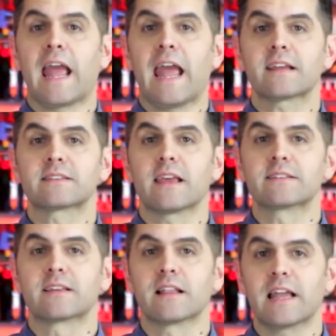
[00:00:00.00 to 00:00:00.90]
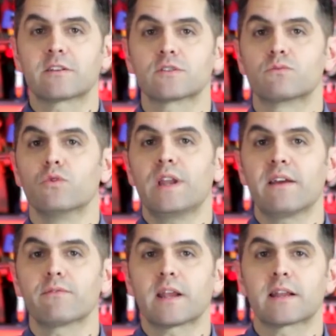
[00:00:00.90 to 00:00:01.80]
axe as collectors would
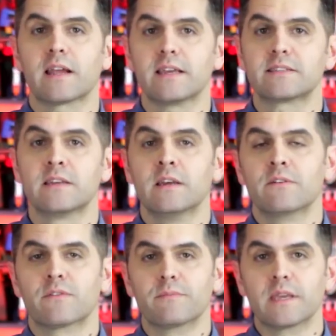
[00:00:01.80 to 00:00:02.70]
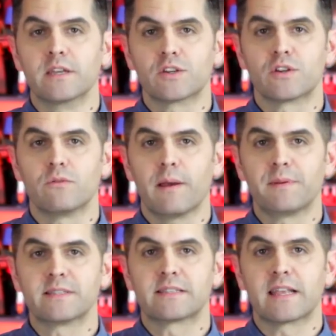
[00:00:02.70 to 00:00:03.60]
have recognized from the additional
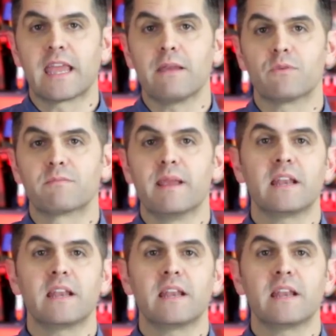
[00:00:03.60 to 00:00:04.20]
weapons that came with